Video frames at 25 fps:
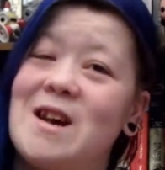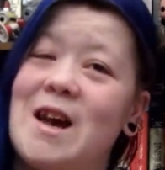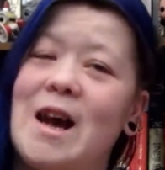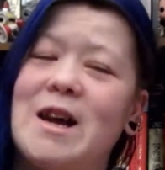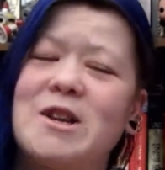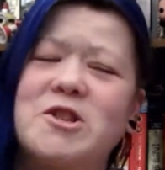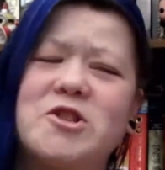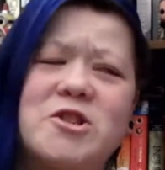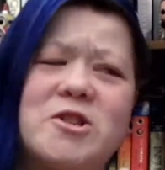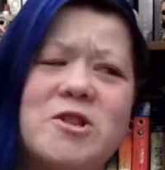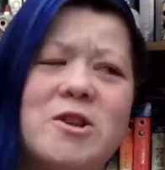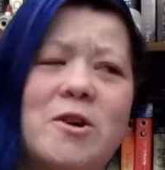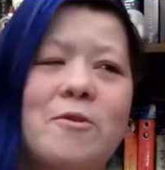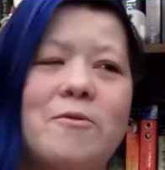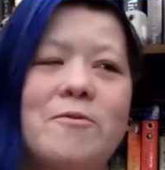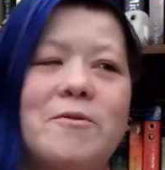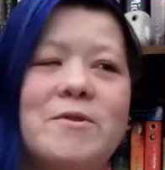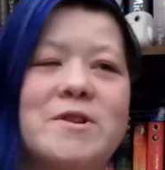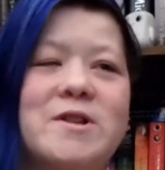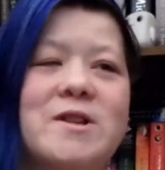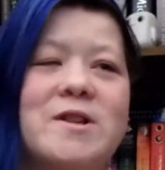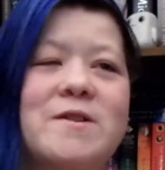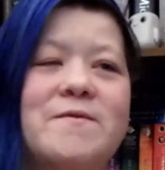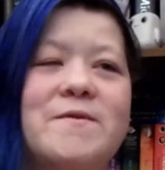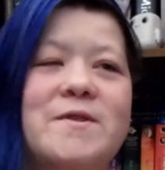Actually, no, it
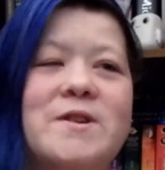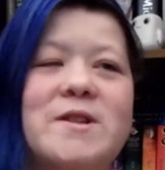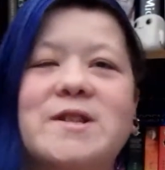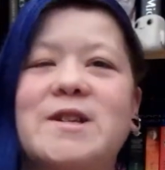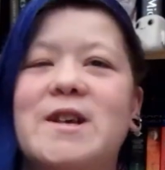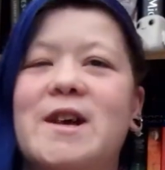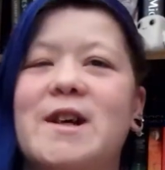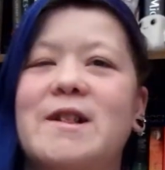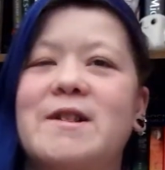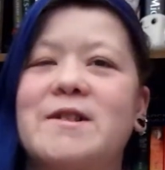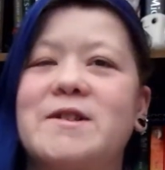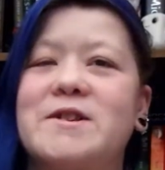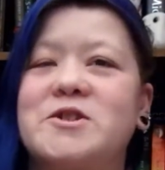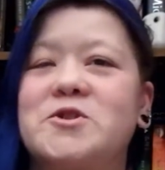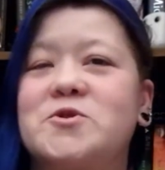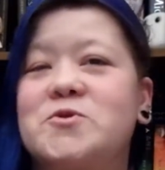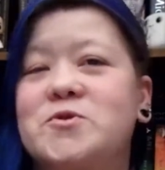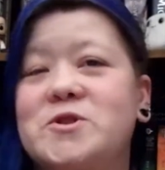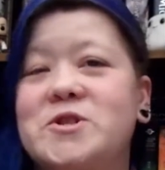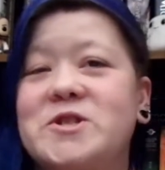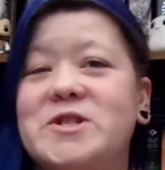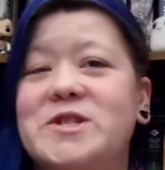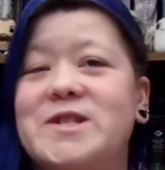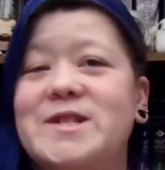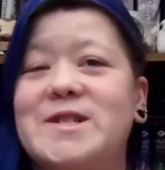wasn't even a sale. This
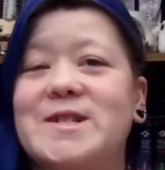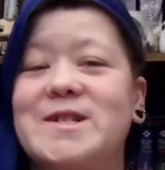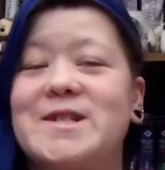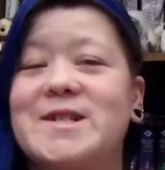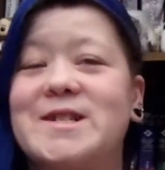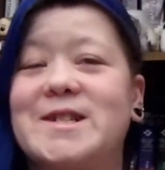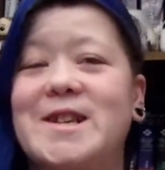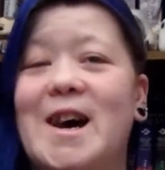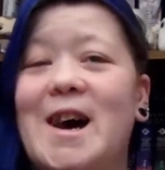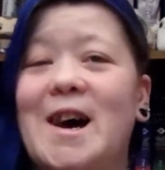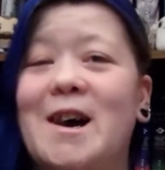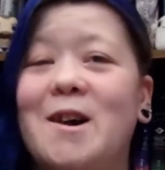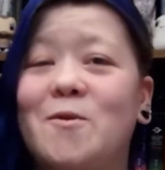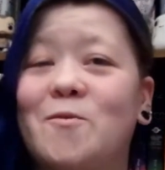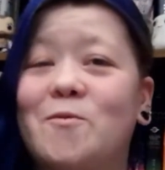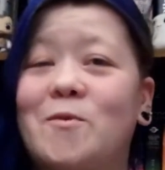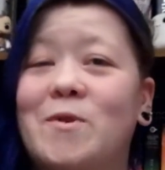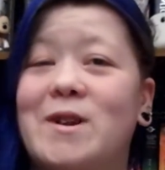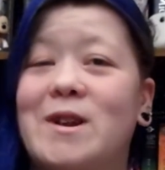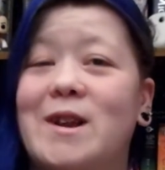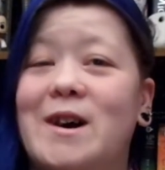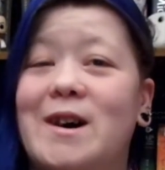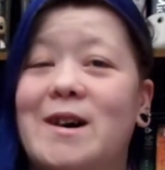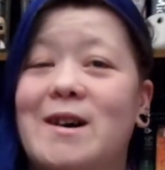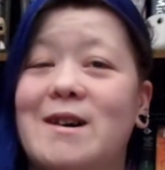was just in stock
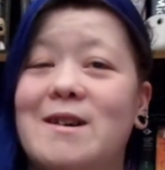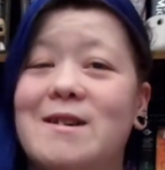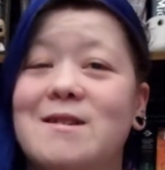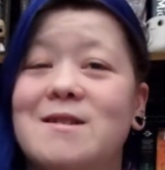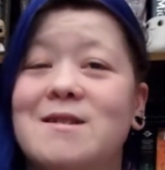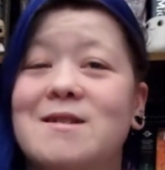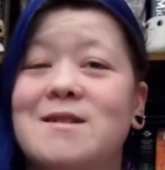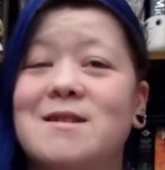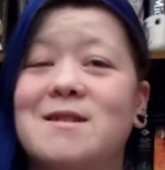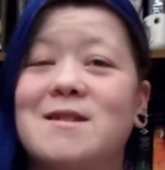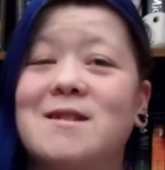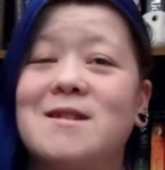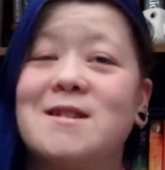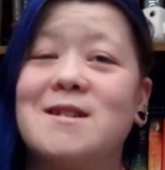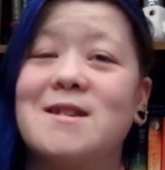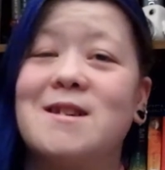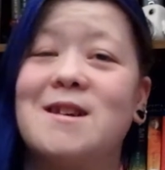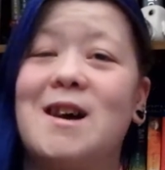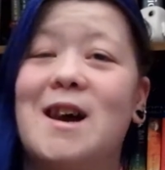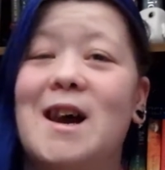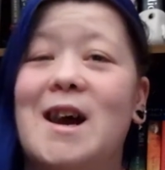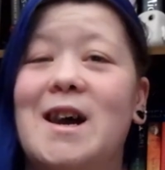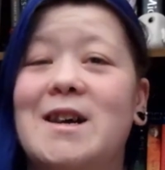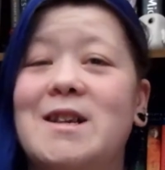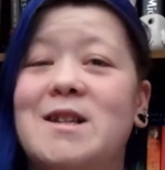when I
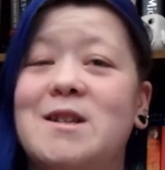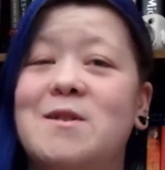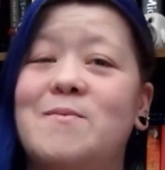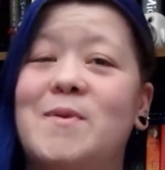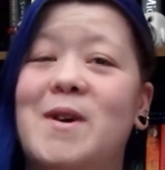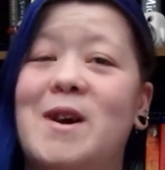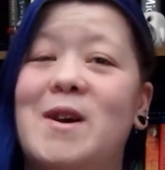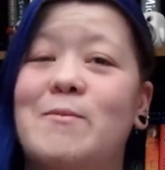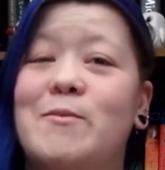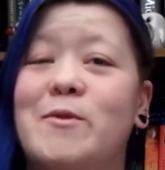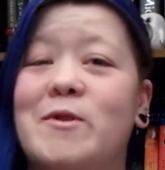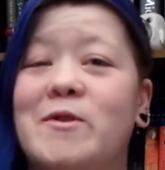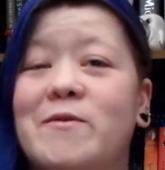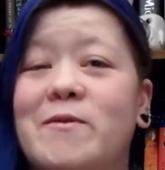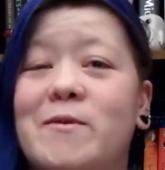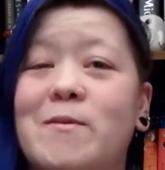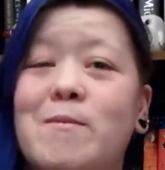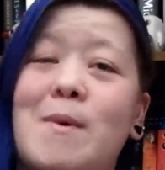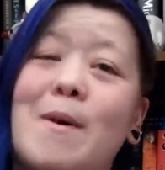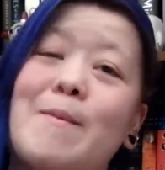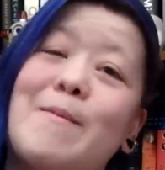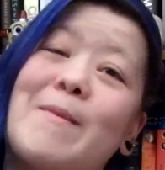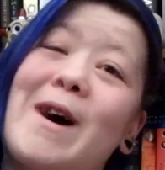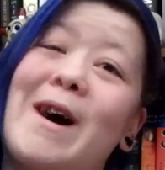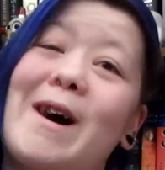had to buy a book for
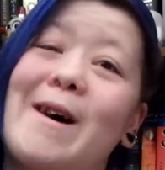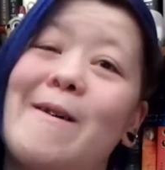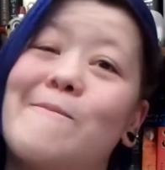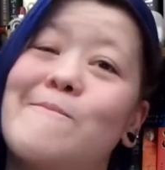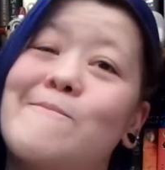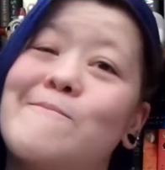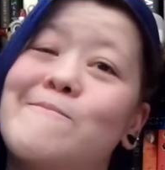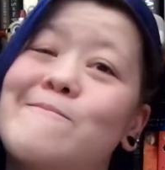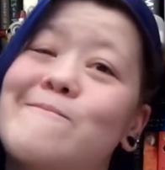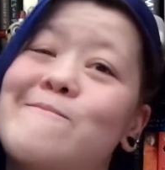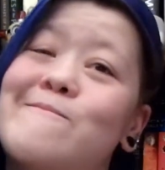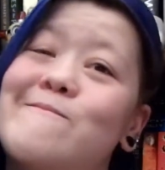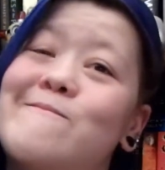my mom